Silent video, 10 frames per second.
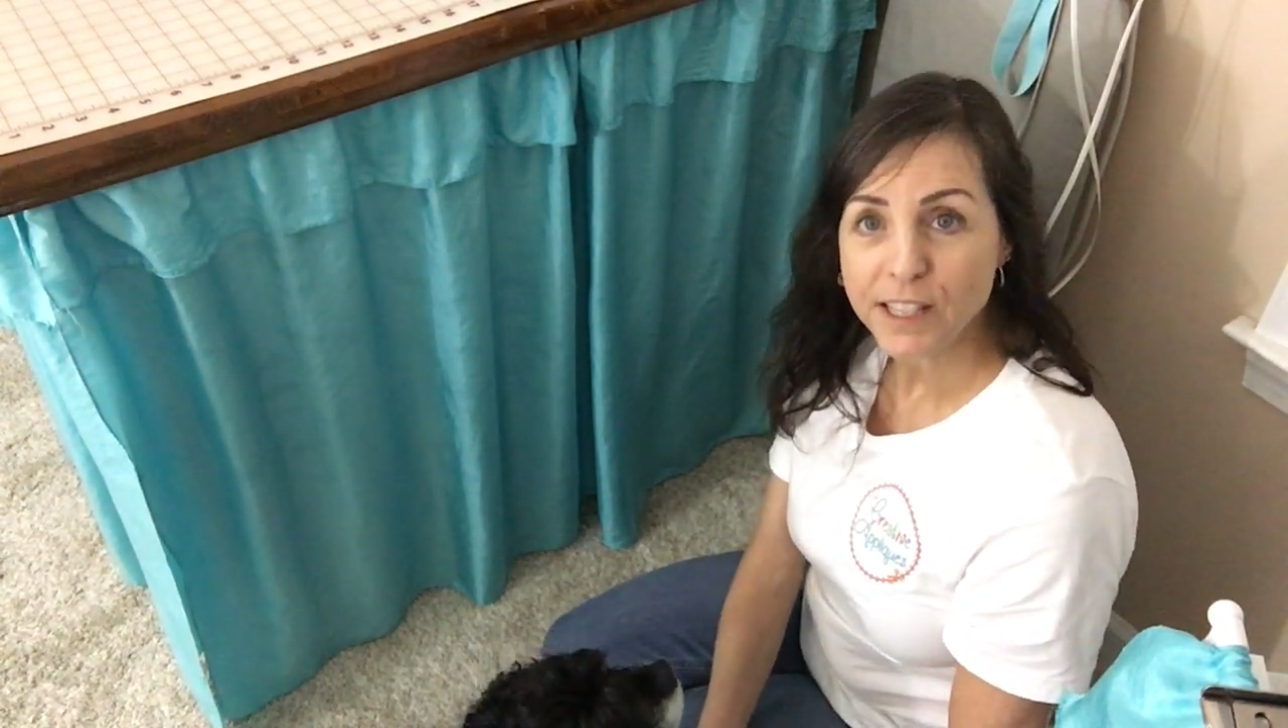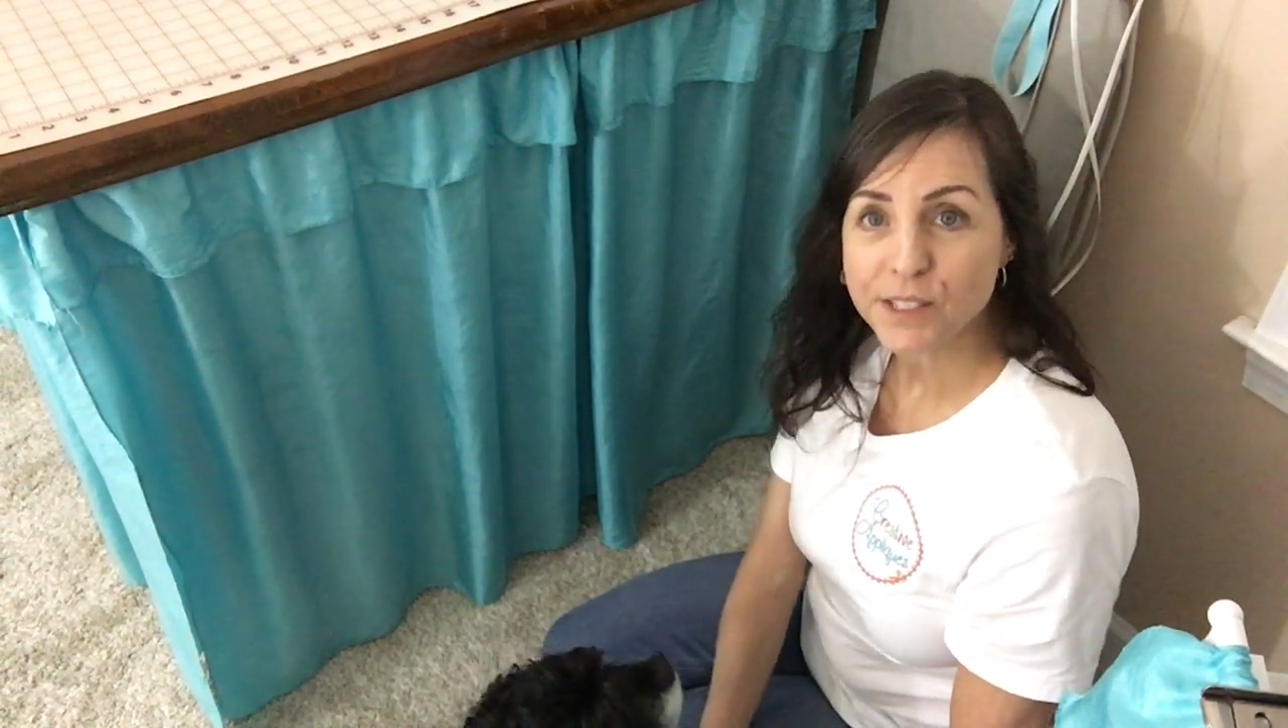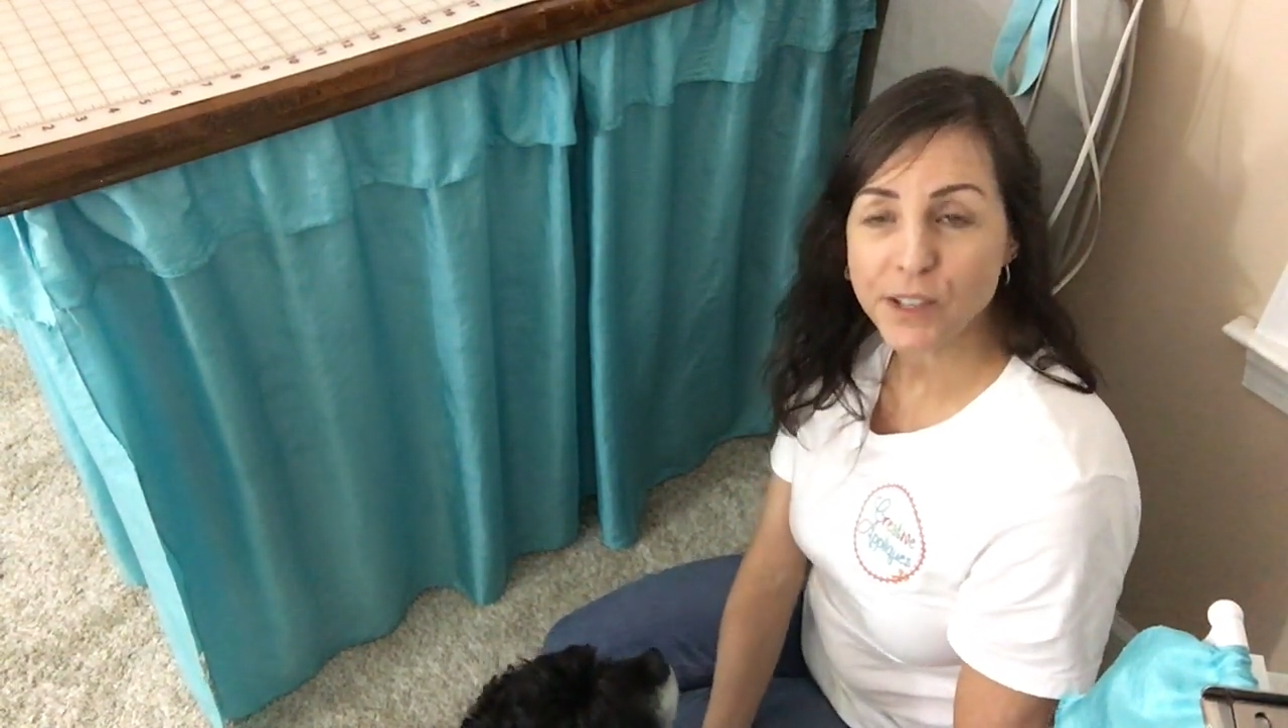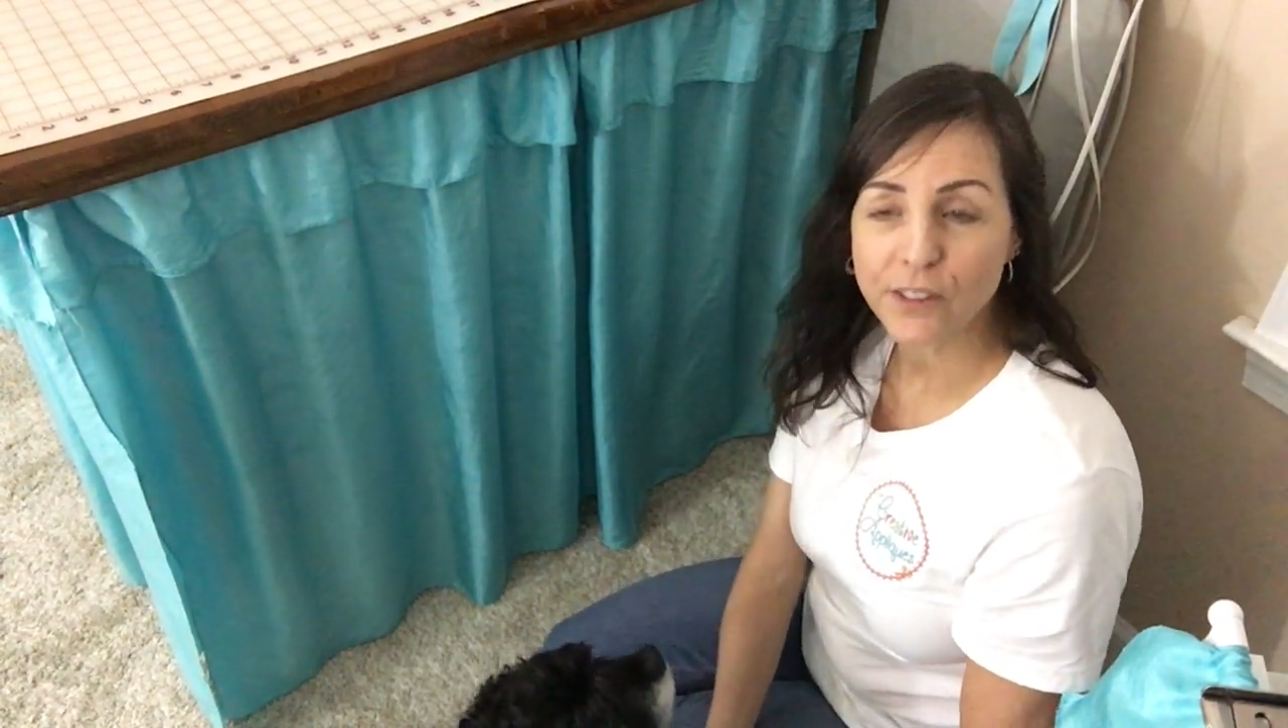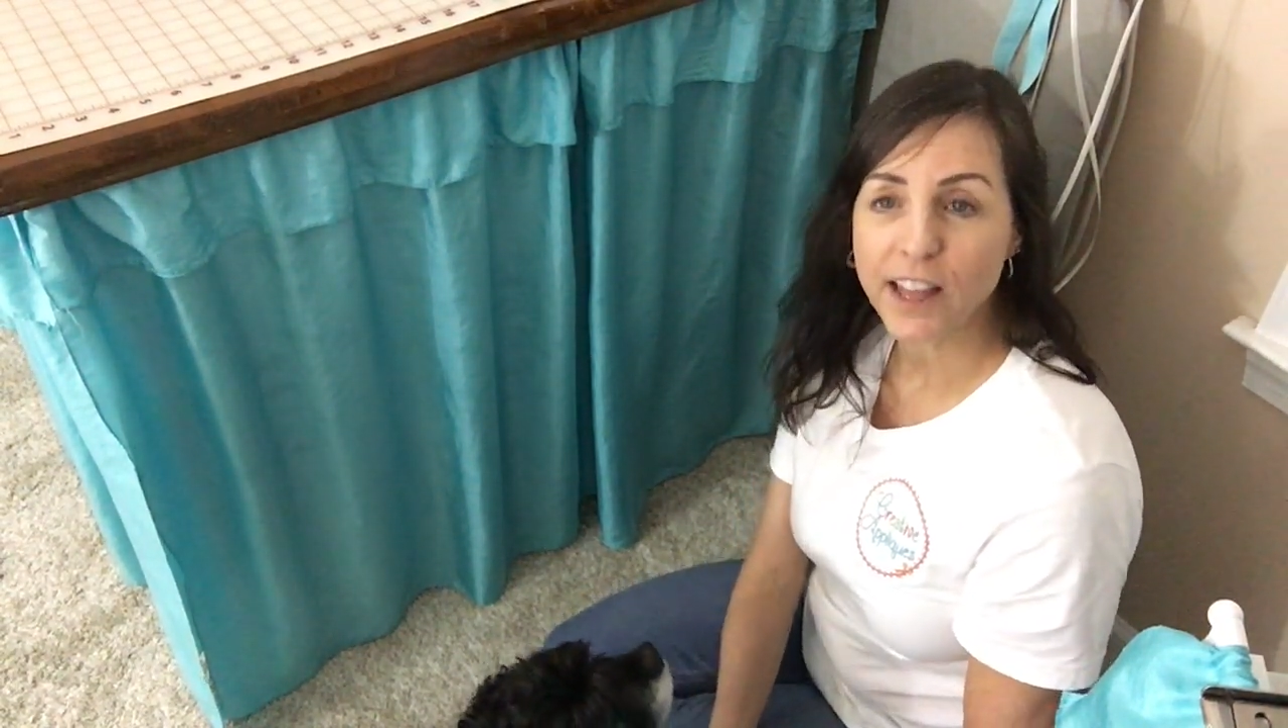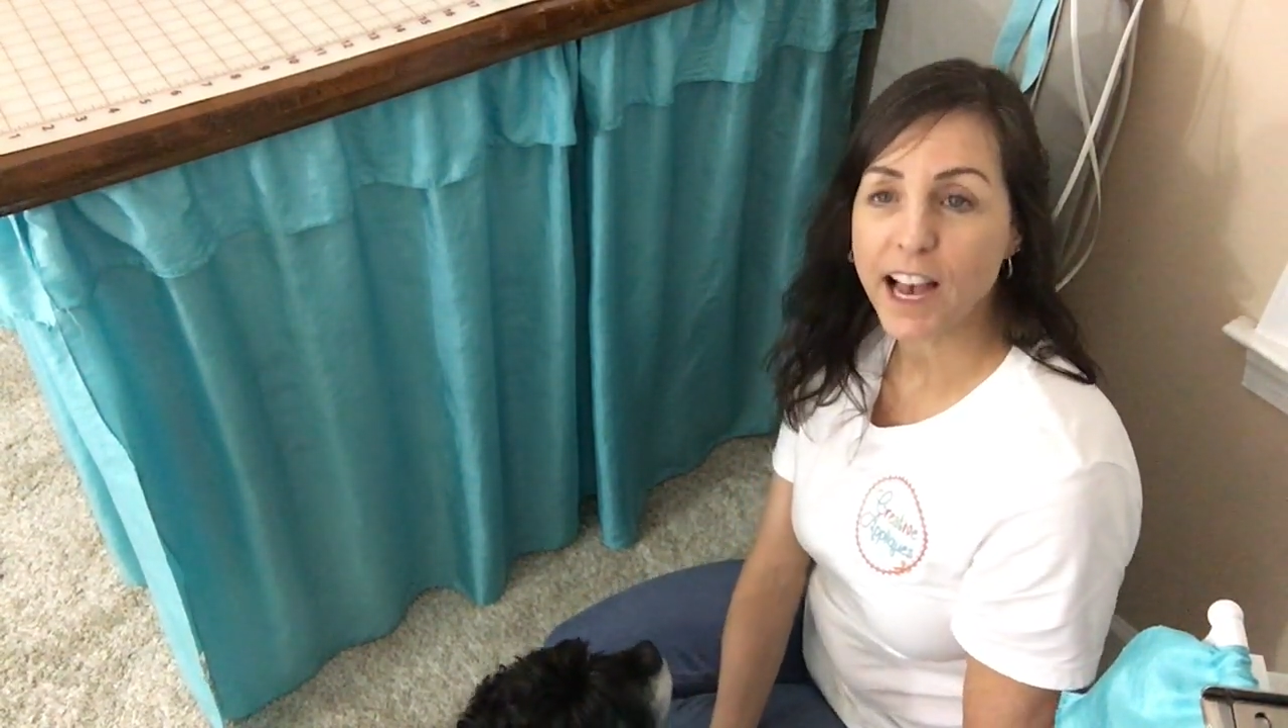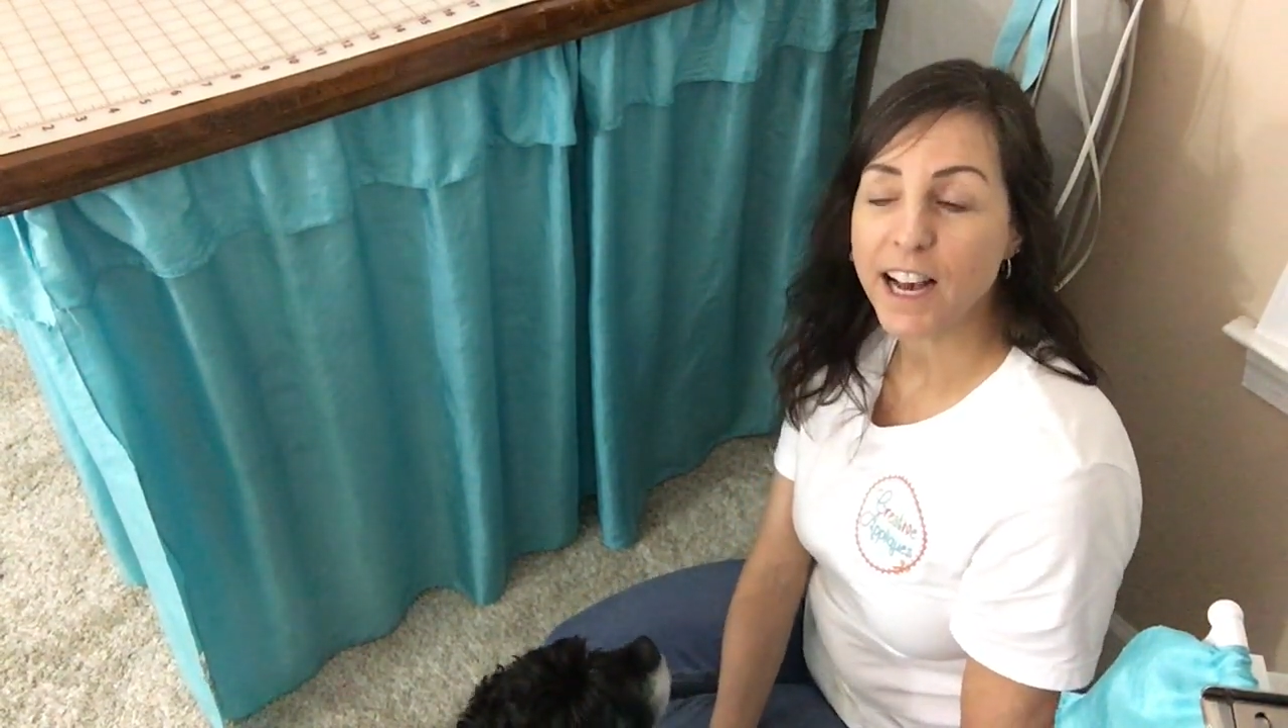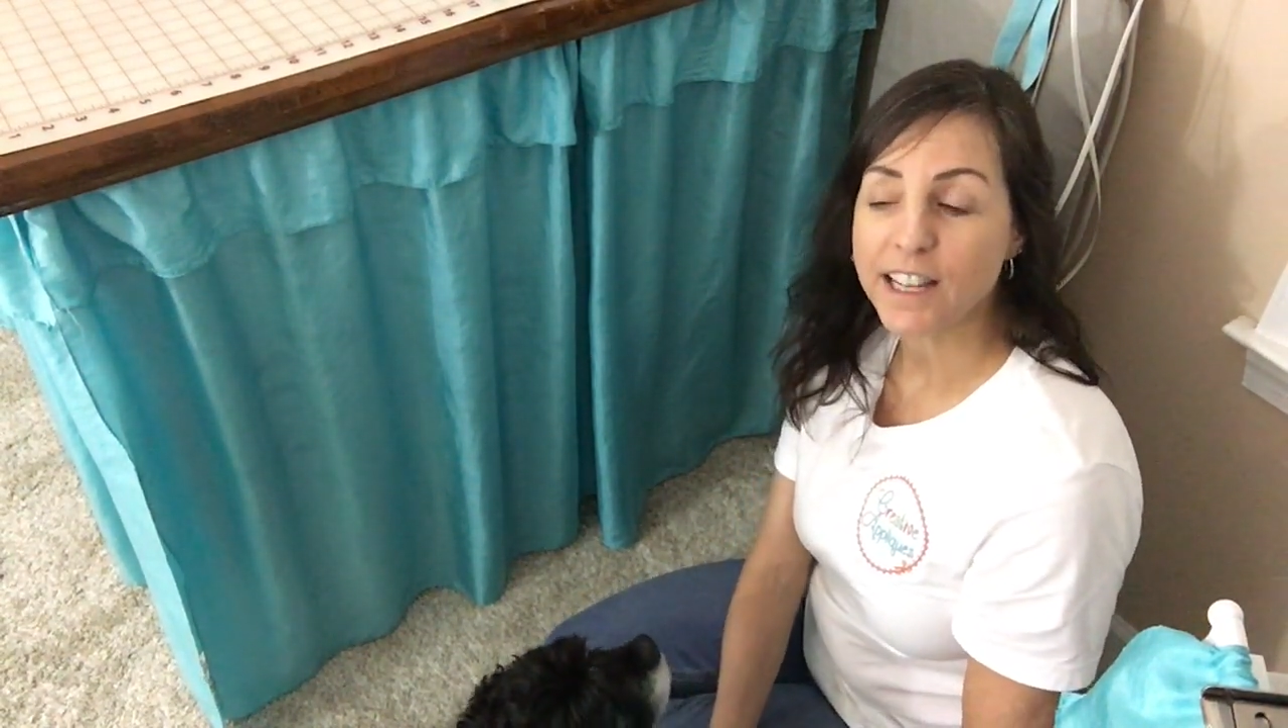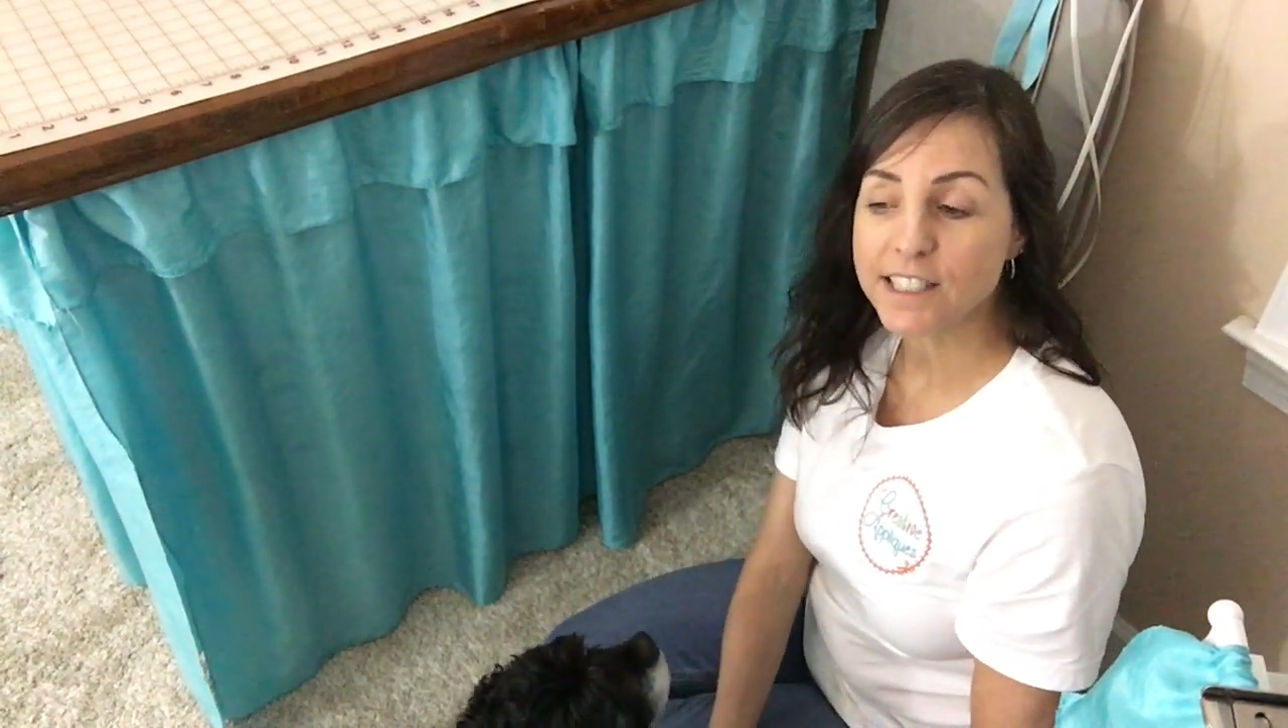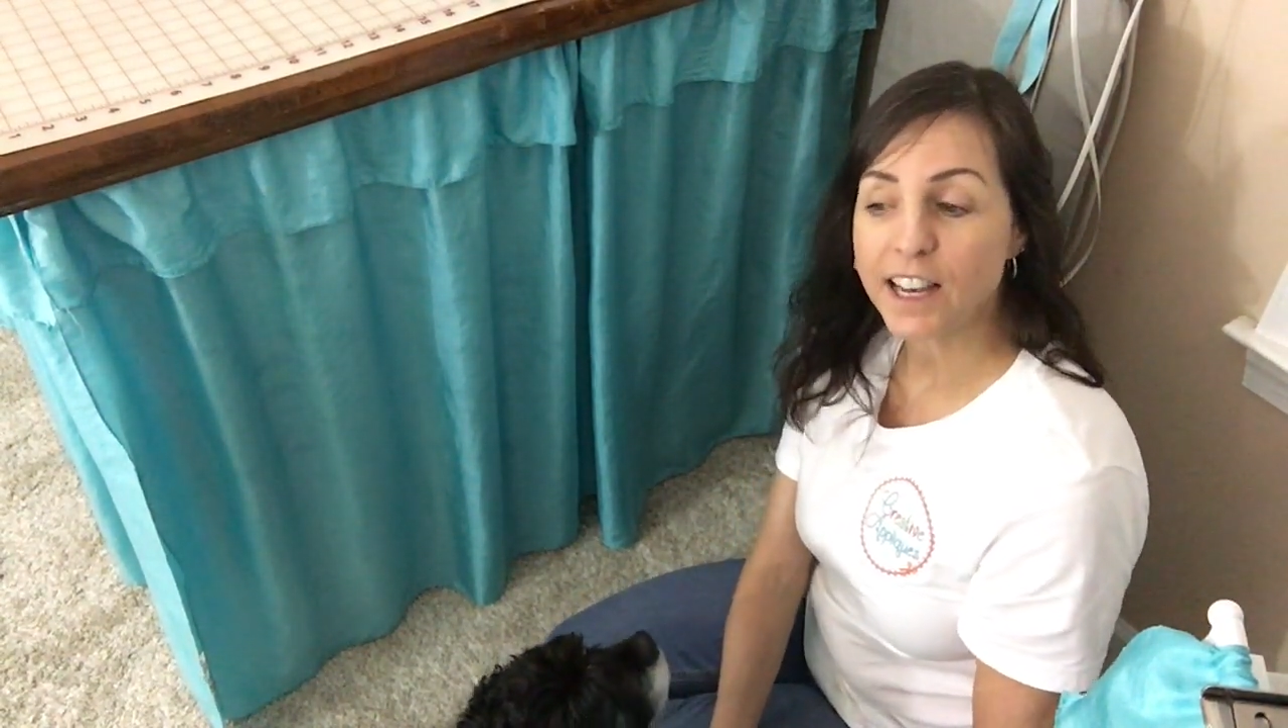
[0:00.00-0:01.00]
so
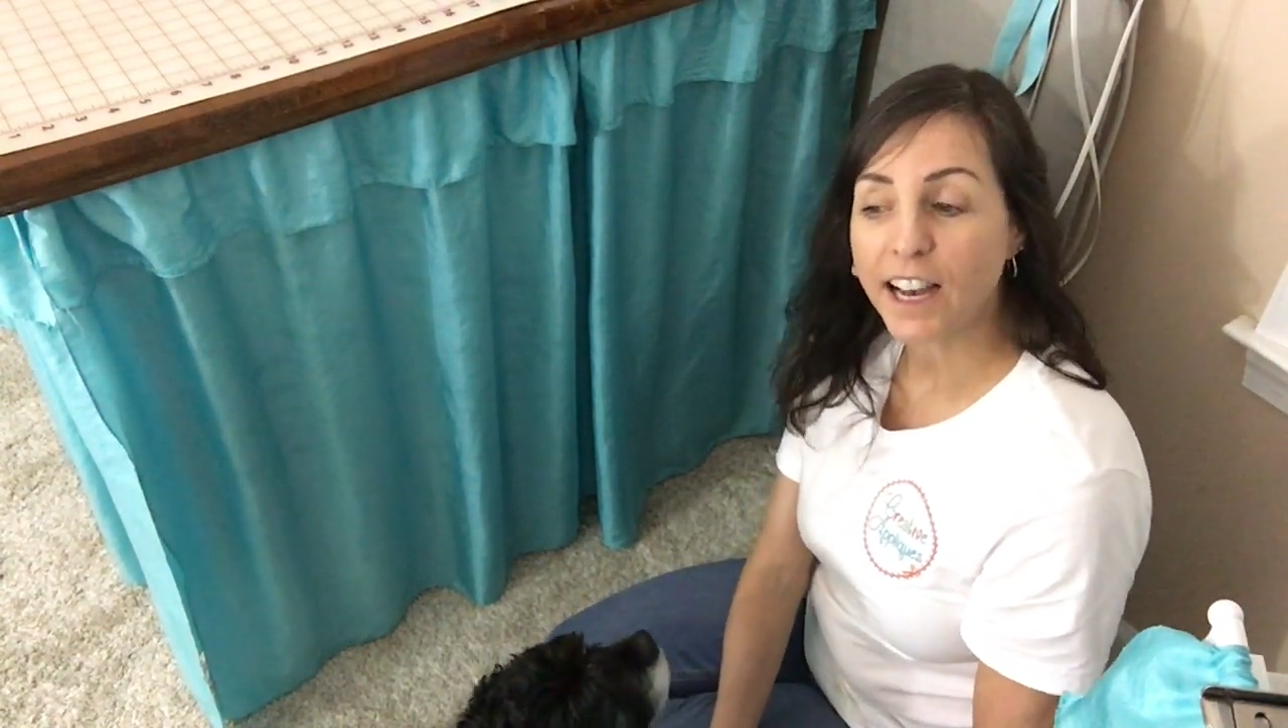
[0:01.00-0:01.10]
that